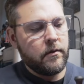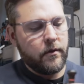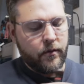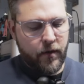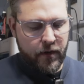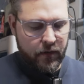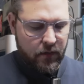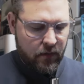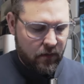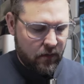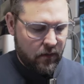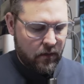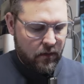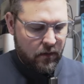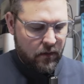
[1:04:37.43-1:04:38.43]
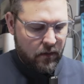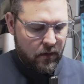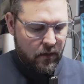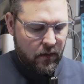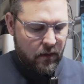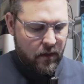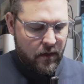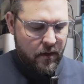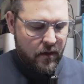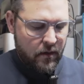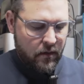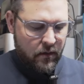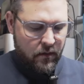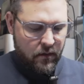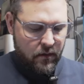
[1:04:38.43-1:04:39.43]
Great. And
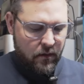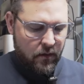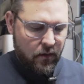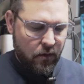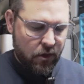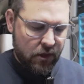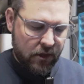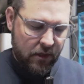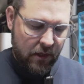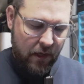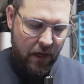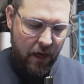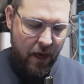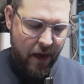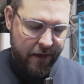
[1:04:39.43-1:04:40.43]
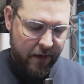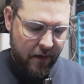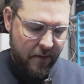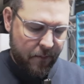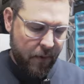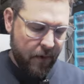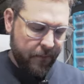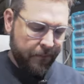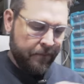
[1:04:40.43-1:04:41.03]
then you just line it up.